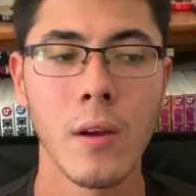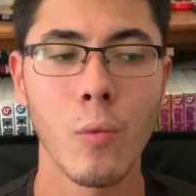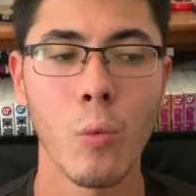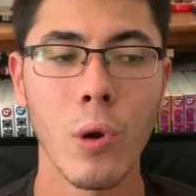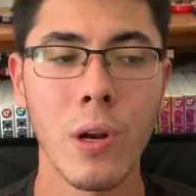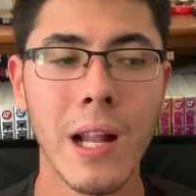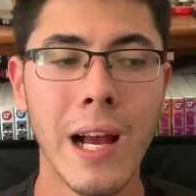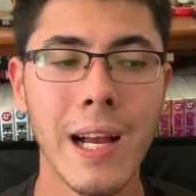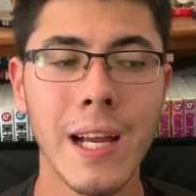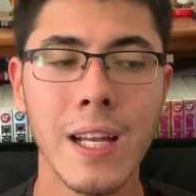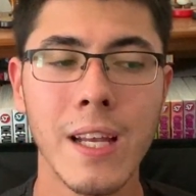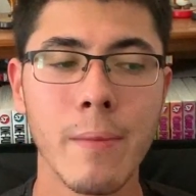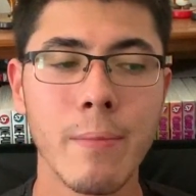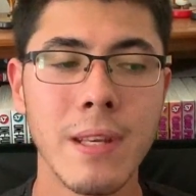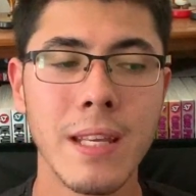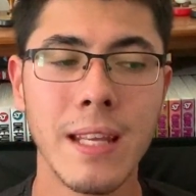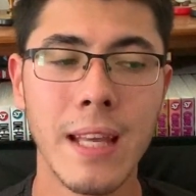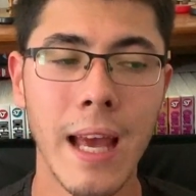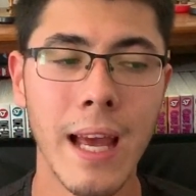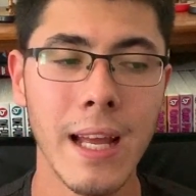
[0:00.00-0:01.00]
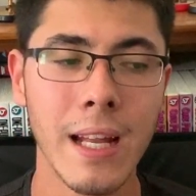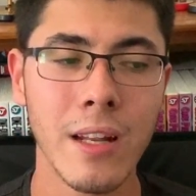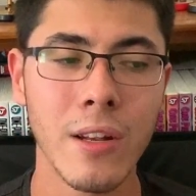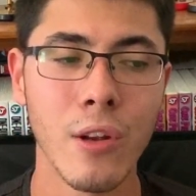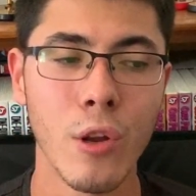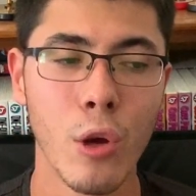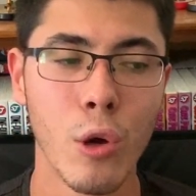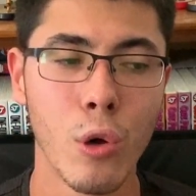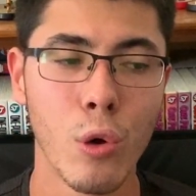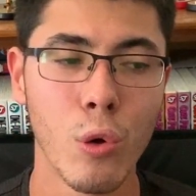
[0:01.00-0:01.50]
we're not going to be getting
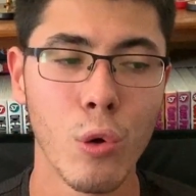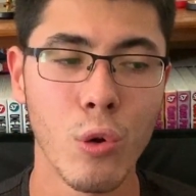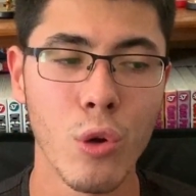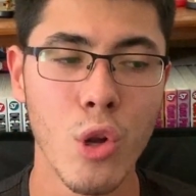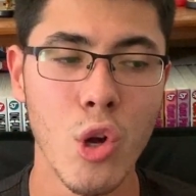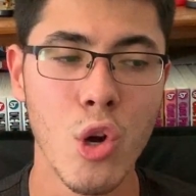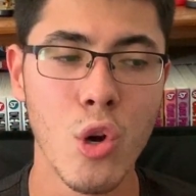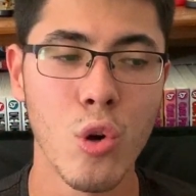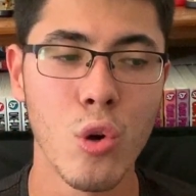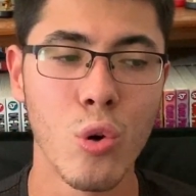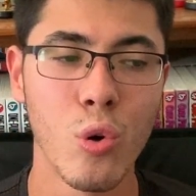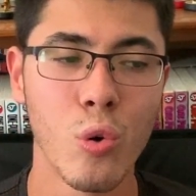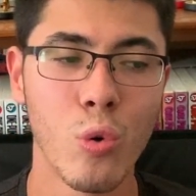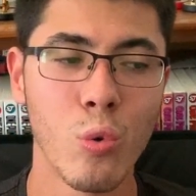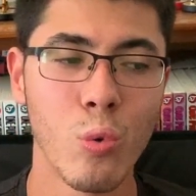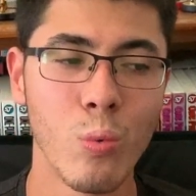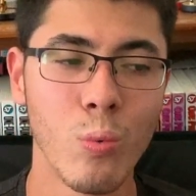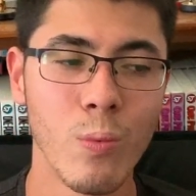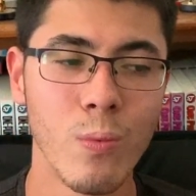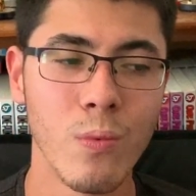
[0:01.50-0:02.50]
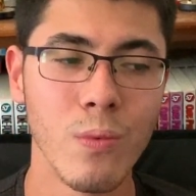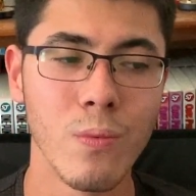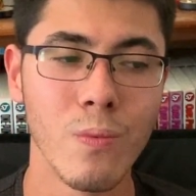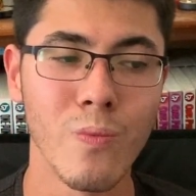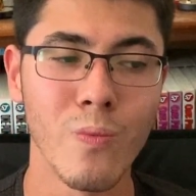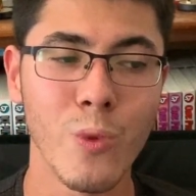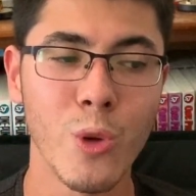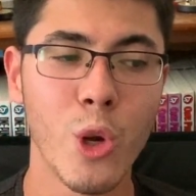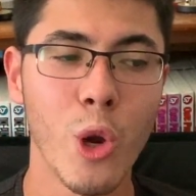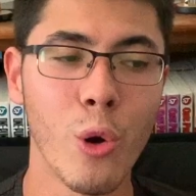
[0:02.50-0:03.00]
no
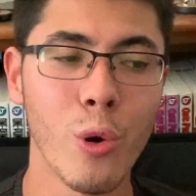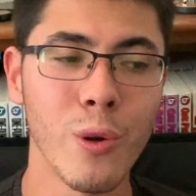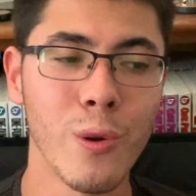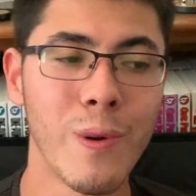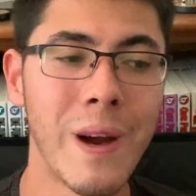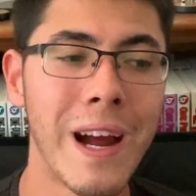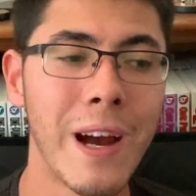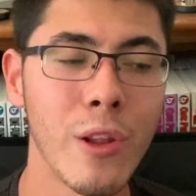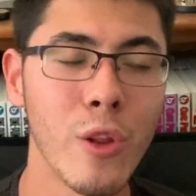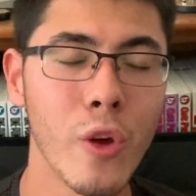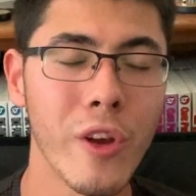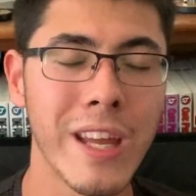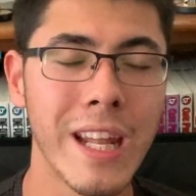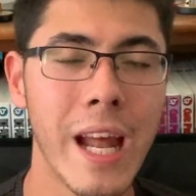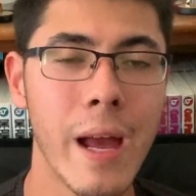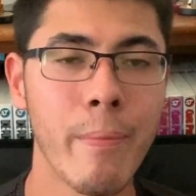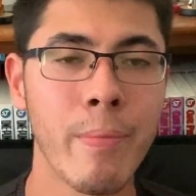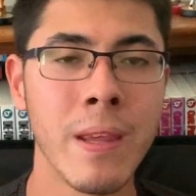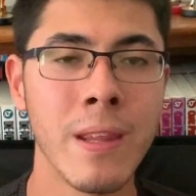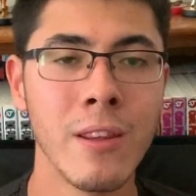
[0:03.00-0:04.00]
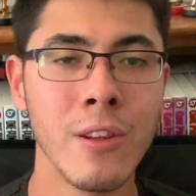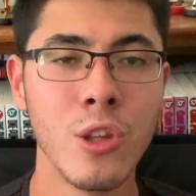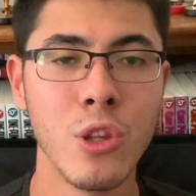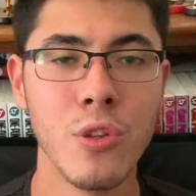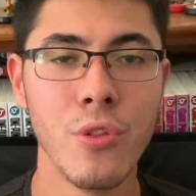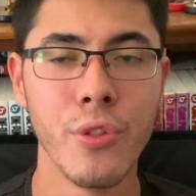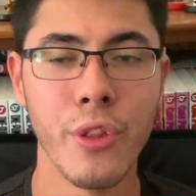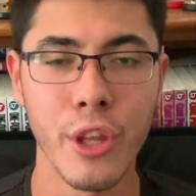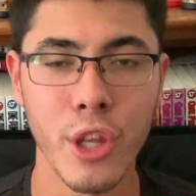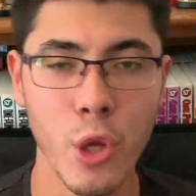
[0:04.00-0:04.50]
going around looking at
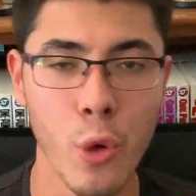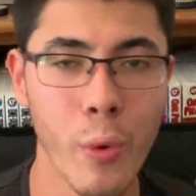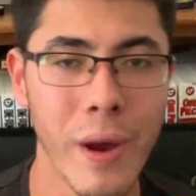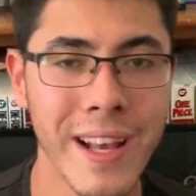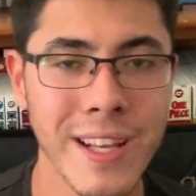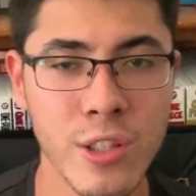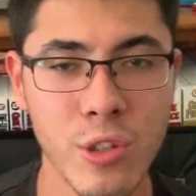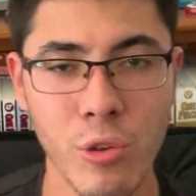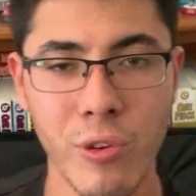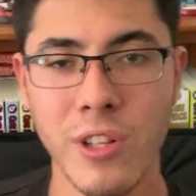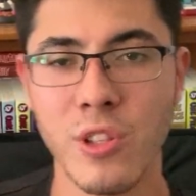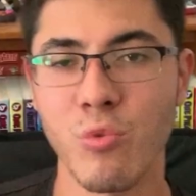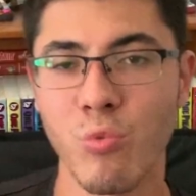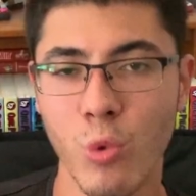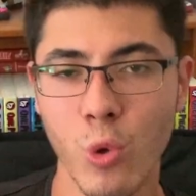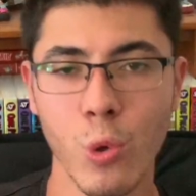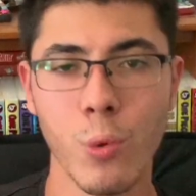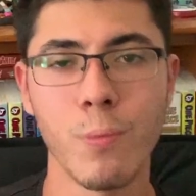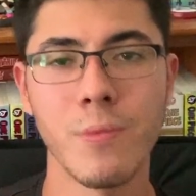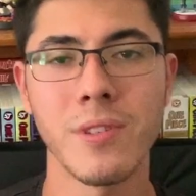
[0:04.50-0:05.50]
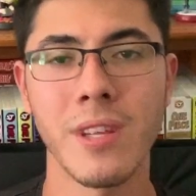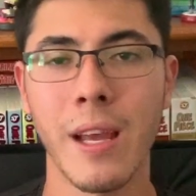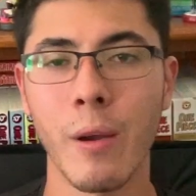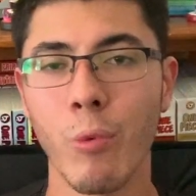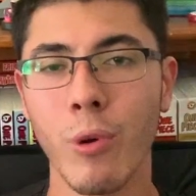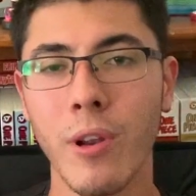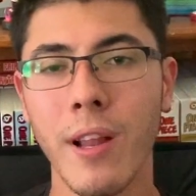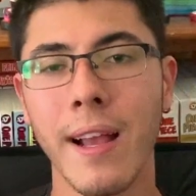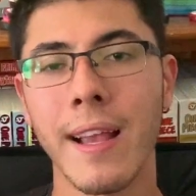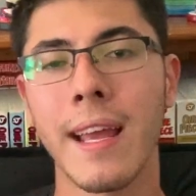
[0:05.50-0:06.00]
the UA students' rooms. Like,
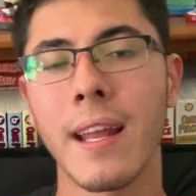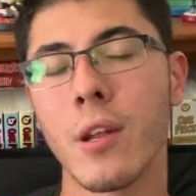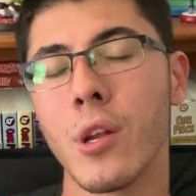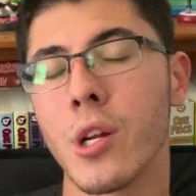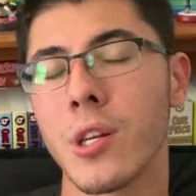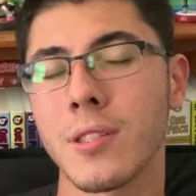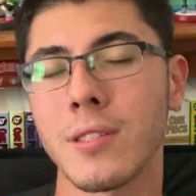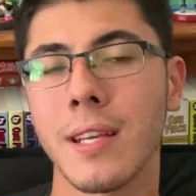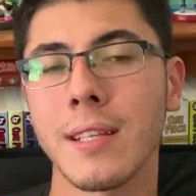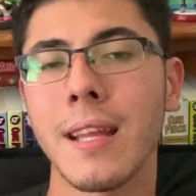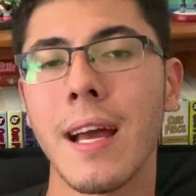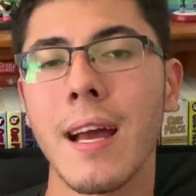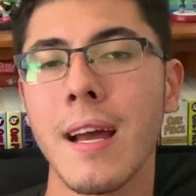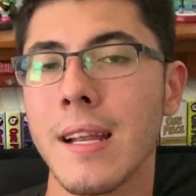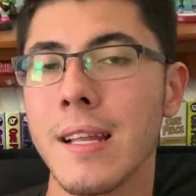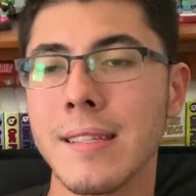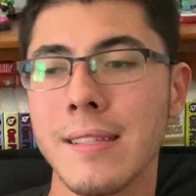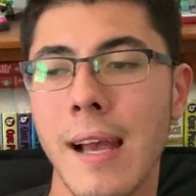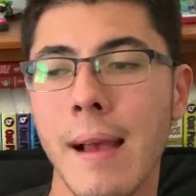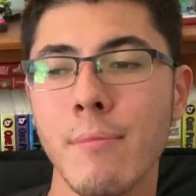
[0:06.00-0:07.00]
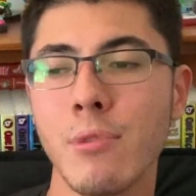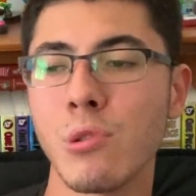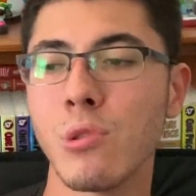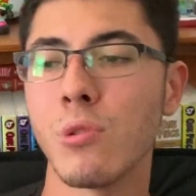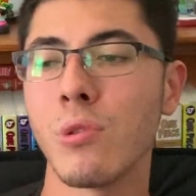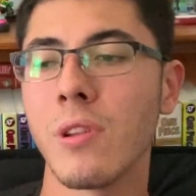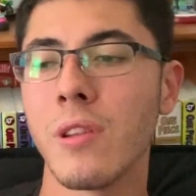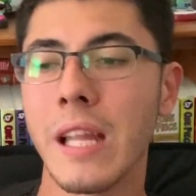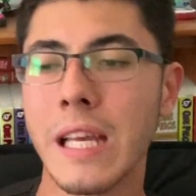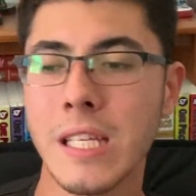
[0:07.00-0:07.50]
we're not getting arcs like that anytime
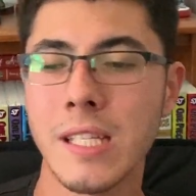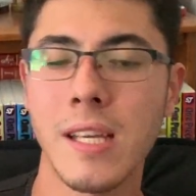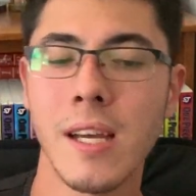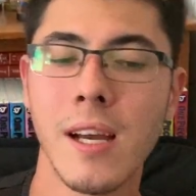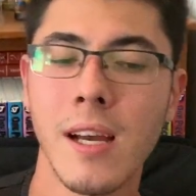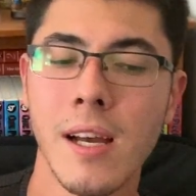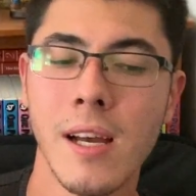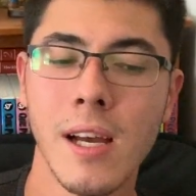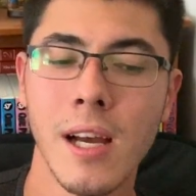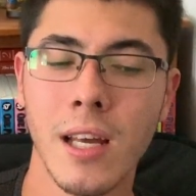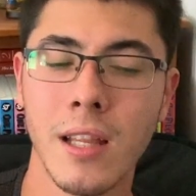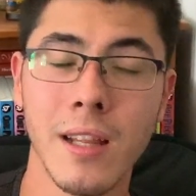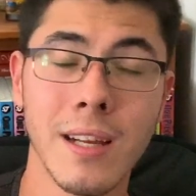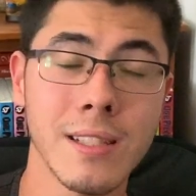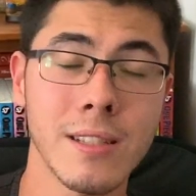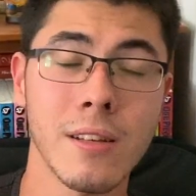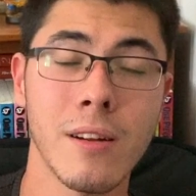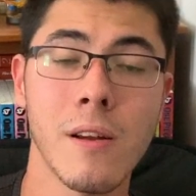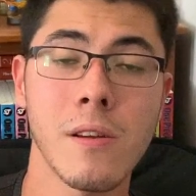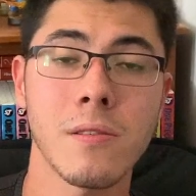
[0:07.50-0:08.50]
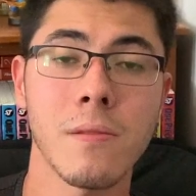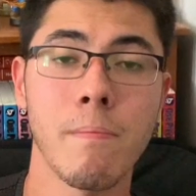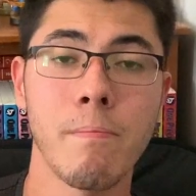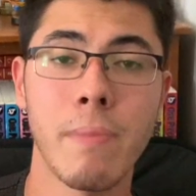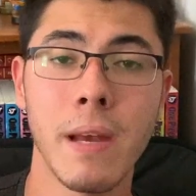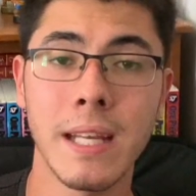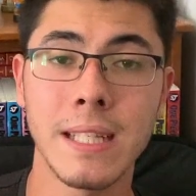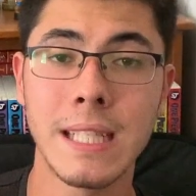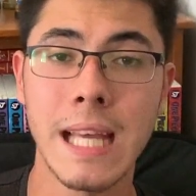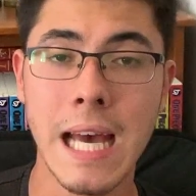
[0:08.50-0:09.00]
soon, unless there are some
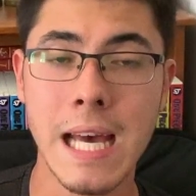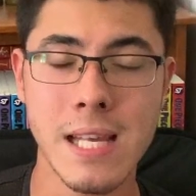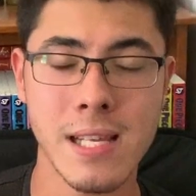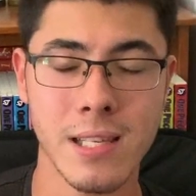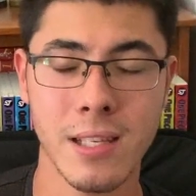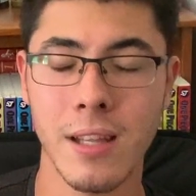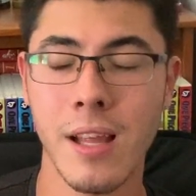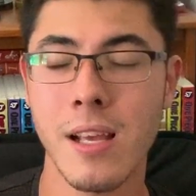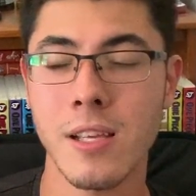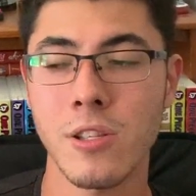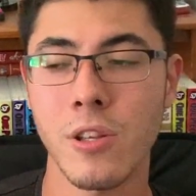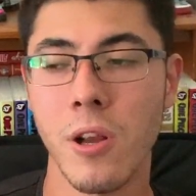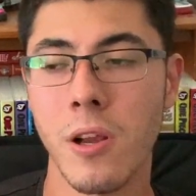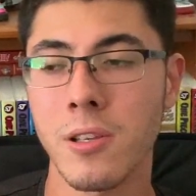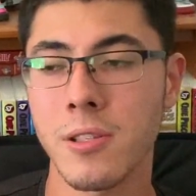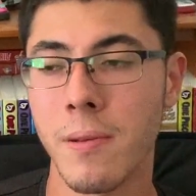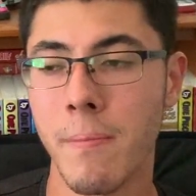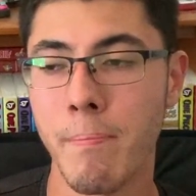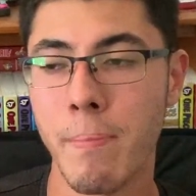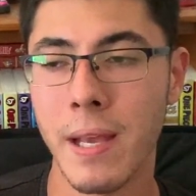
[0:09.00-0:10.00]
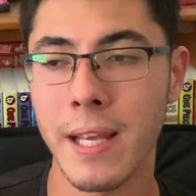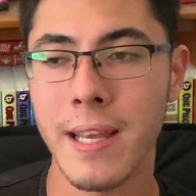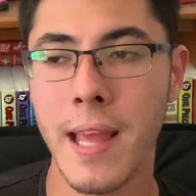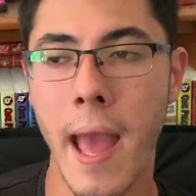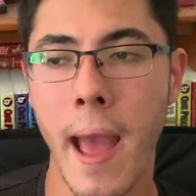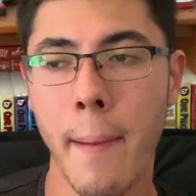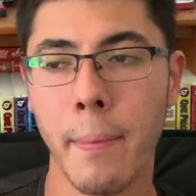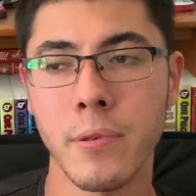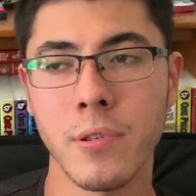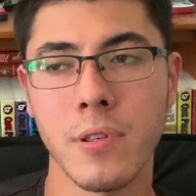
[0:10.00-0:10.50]
big deaths, unless there are some big
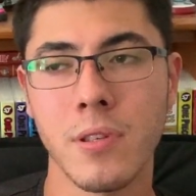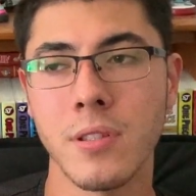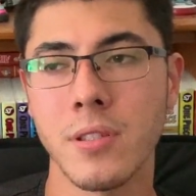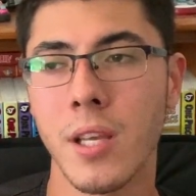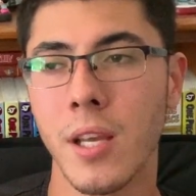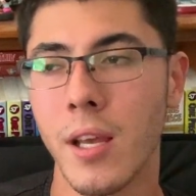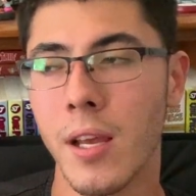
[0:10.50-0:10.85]
captures.